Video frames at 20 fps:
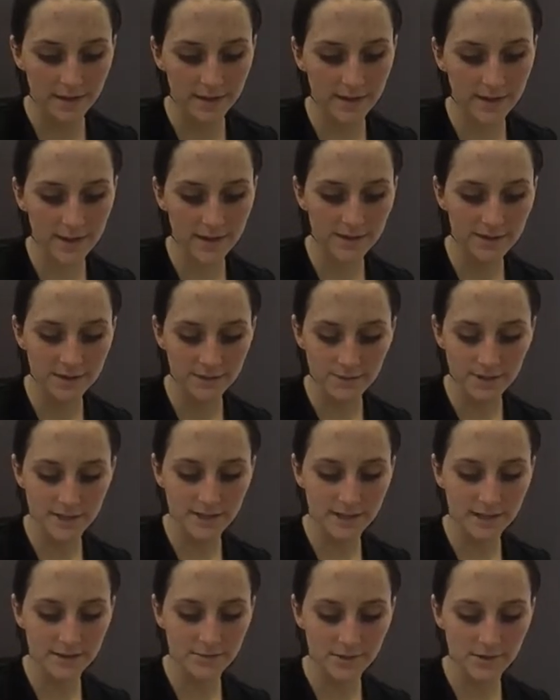kind of
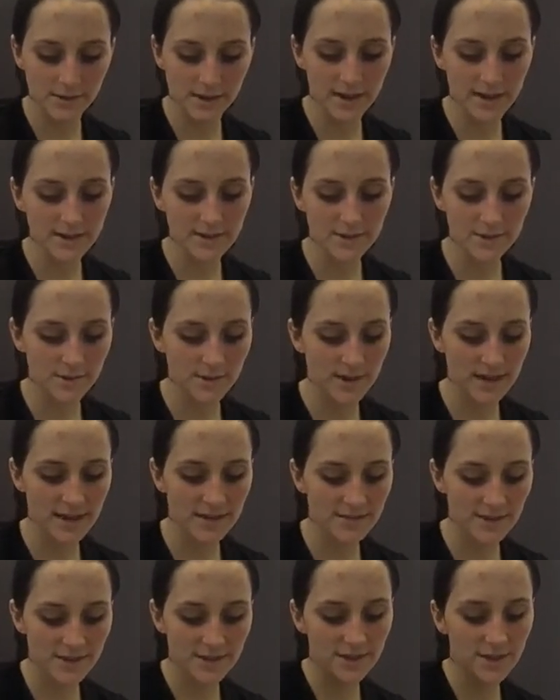switching them around or
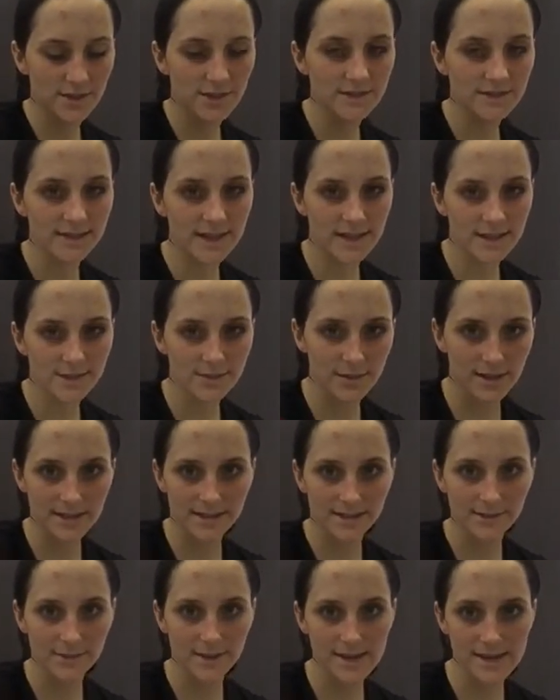even use that twice
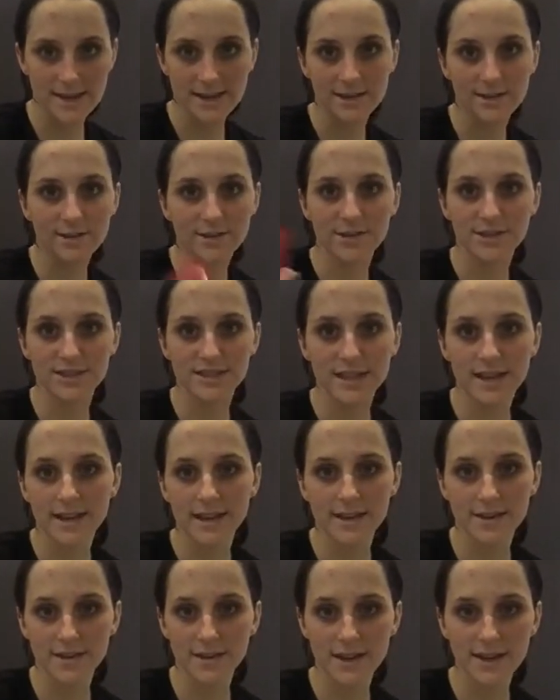a week and on your
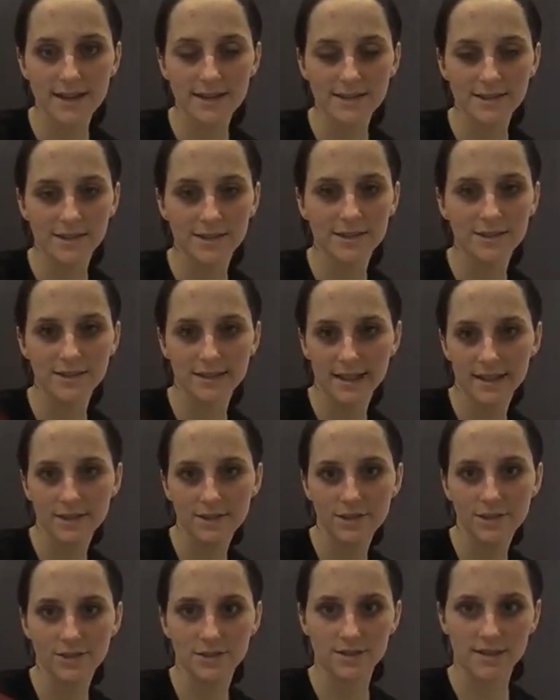second night so use that
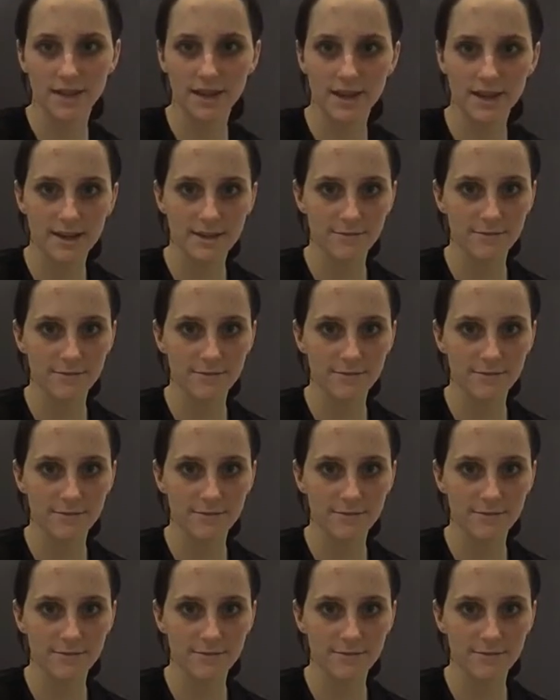Tuesday and